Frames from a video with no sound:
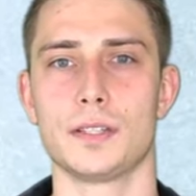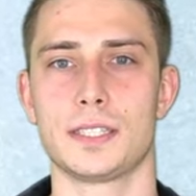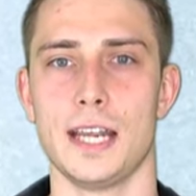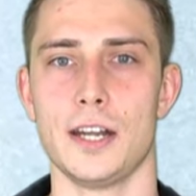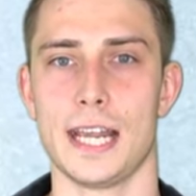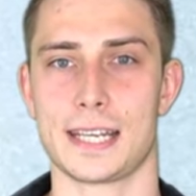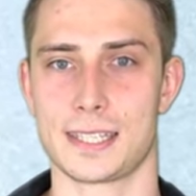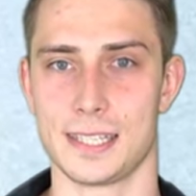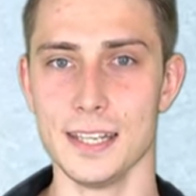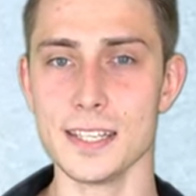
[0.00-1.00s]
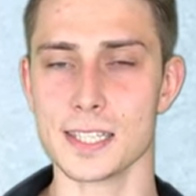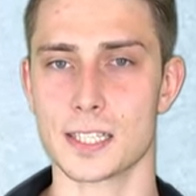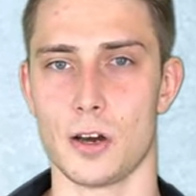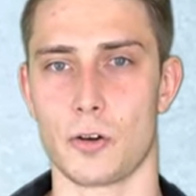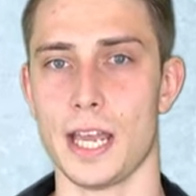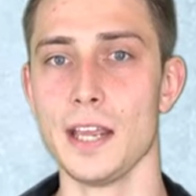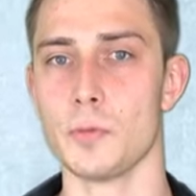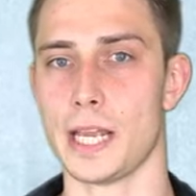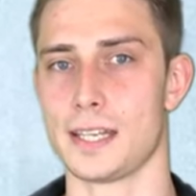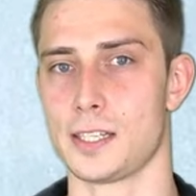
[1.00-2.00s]
there exists, okay,
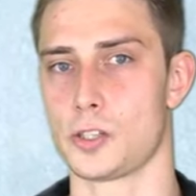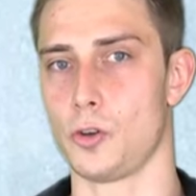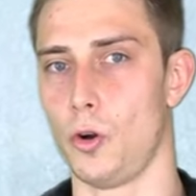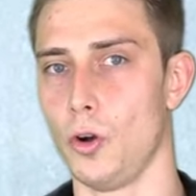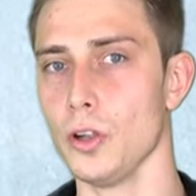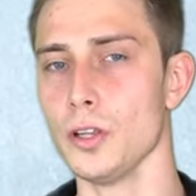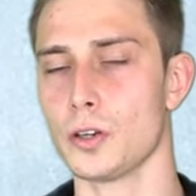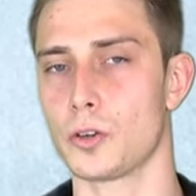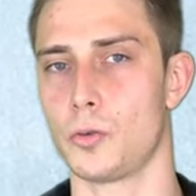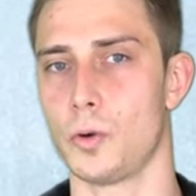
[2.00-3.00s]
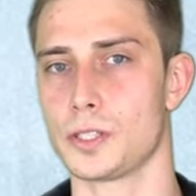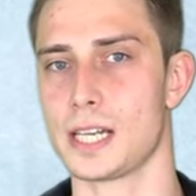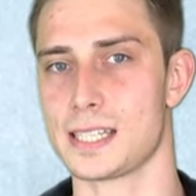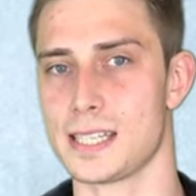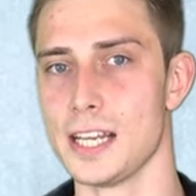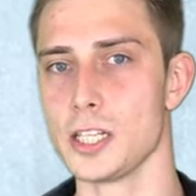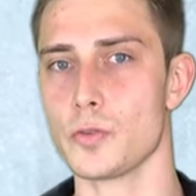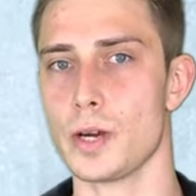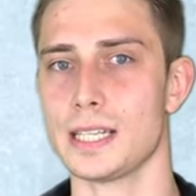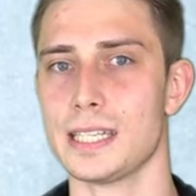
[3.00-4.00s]
we had this all
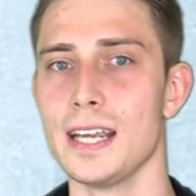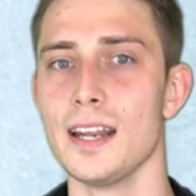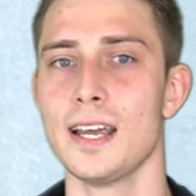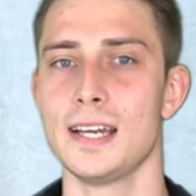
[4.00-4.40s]
quantization right there.